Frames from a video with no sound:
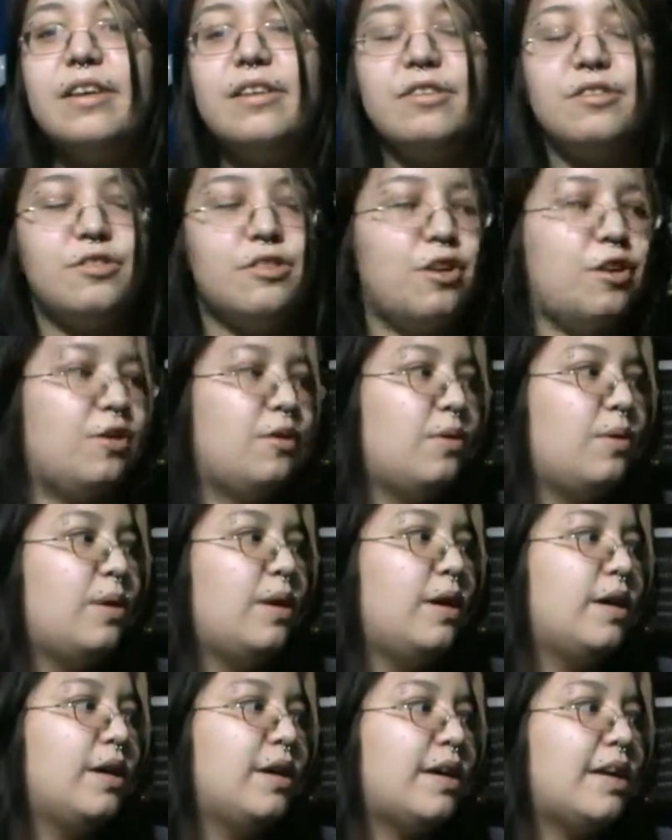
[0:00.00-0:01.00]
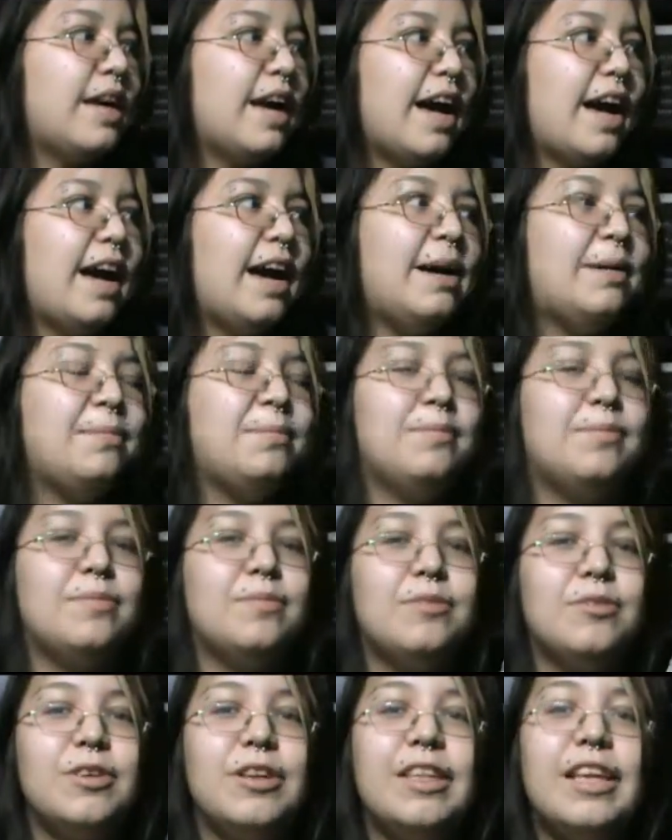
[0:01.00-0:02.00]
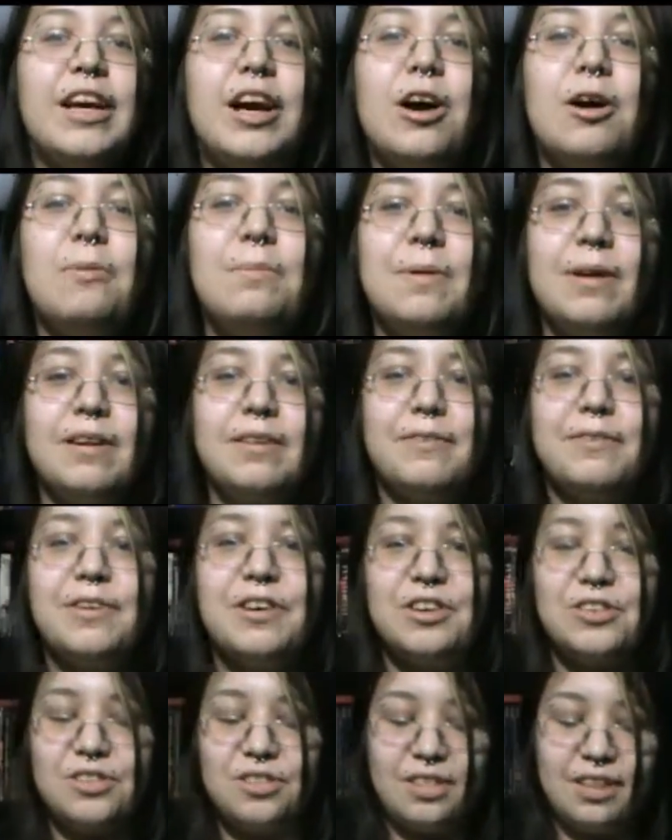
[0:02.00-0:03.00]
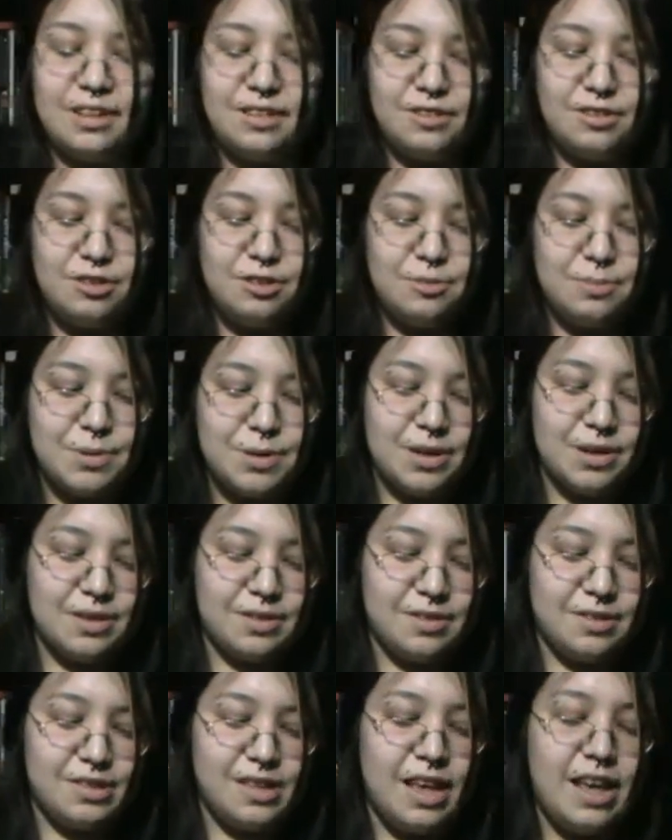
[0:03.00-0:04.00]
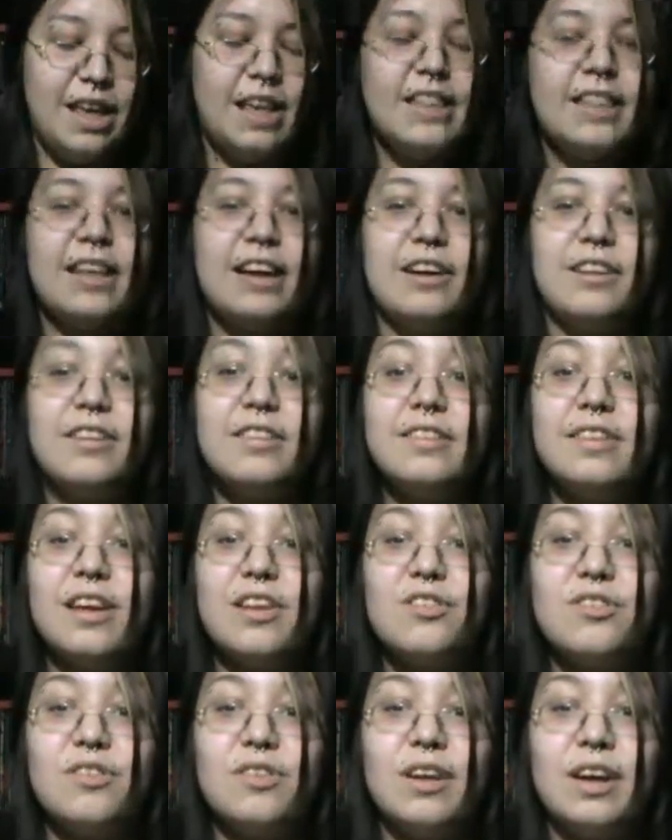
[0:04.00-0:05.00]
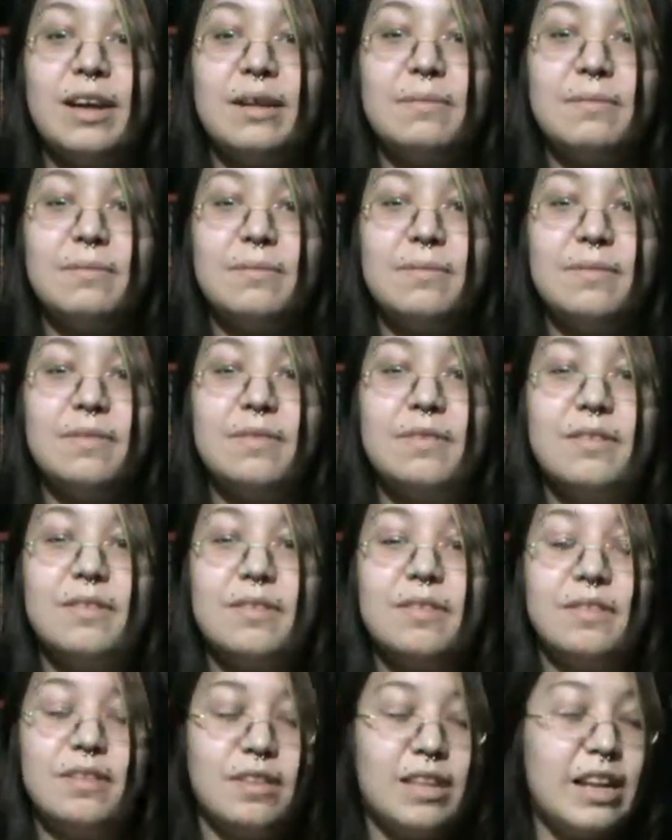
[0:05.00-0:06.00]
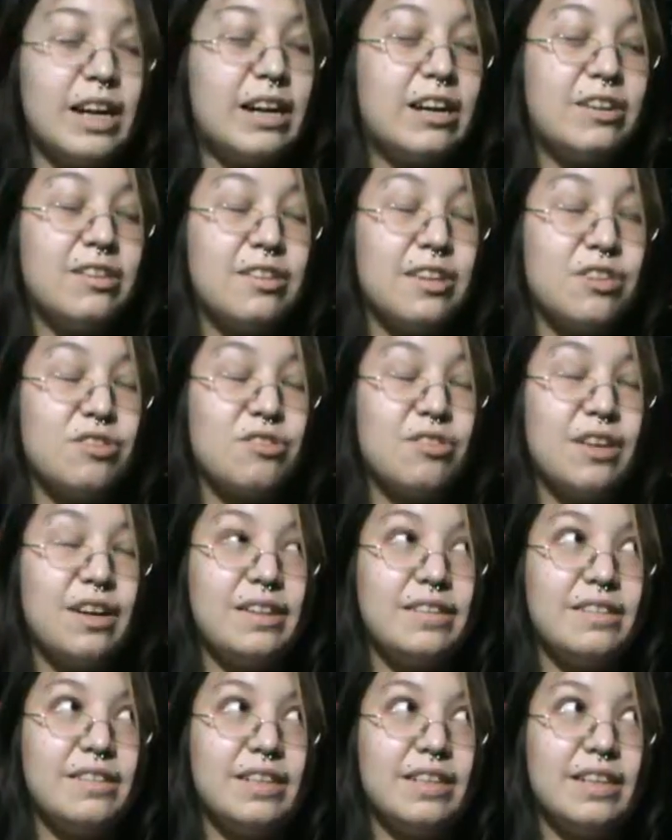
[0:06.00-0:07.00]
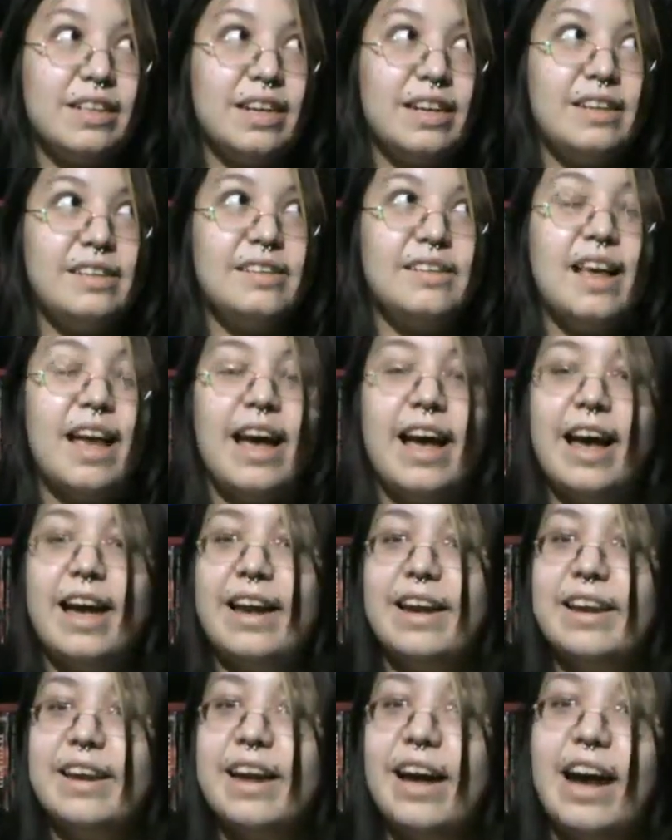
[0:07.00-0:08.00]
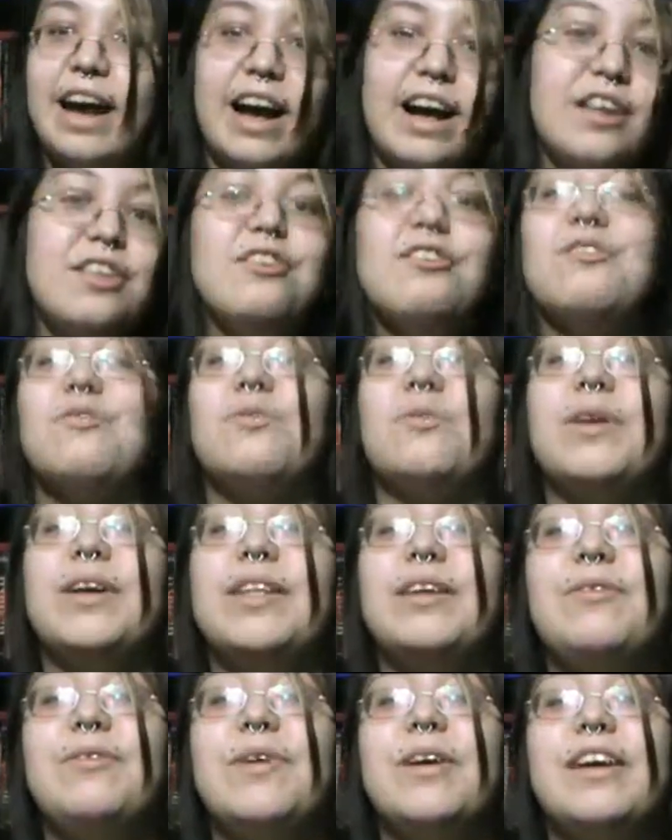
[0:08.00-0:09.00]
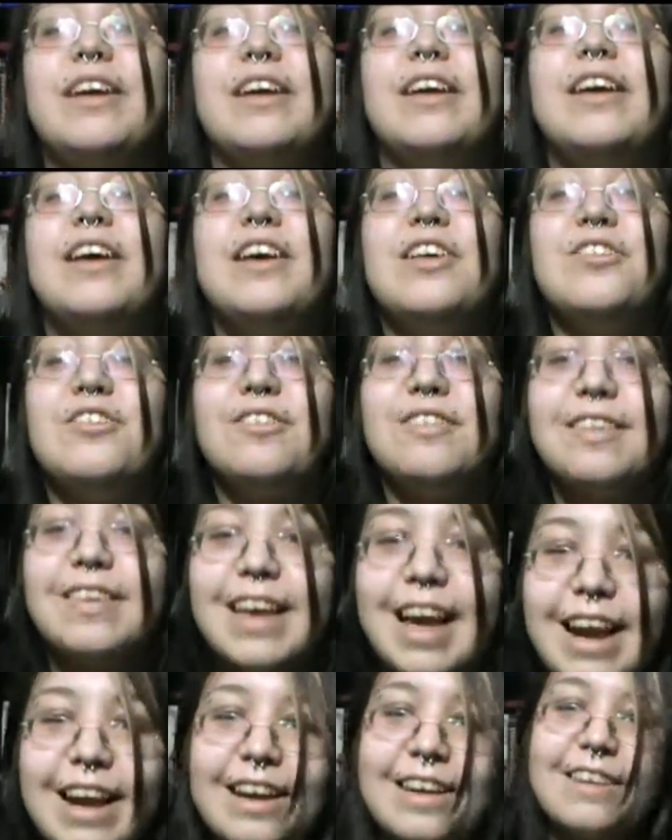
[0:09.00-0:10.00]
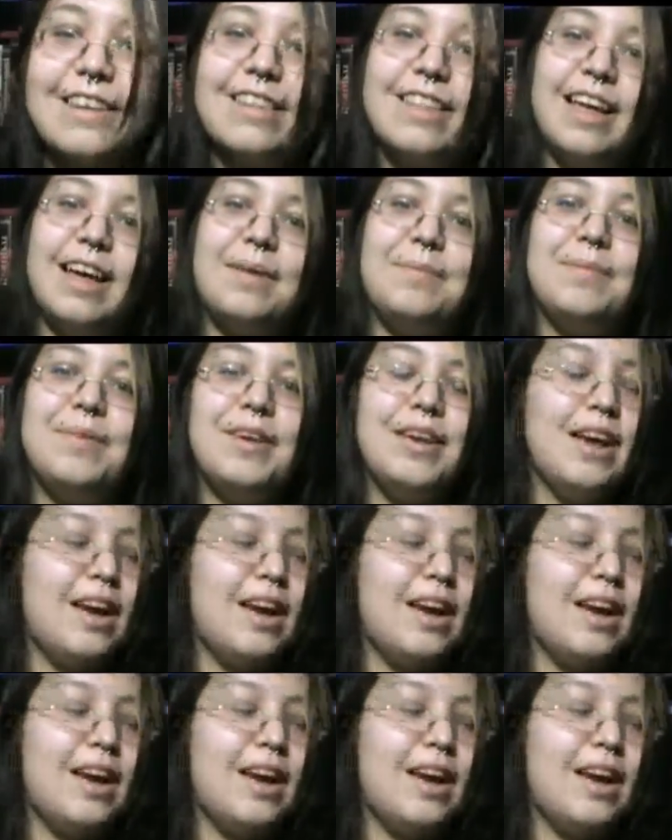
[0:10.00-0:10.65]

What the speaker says: So, yeah, I'm really hoping to finish these two books. They are such great series, and I just really want to just get into them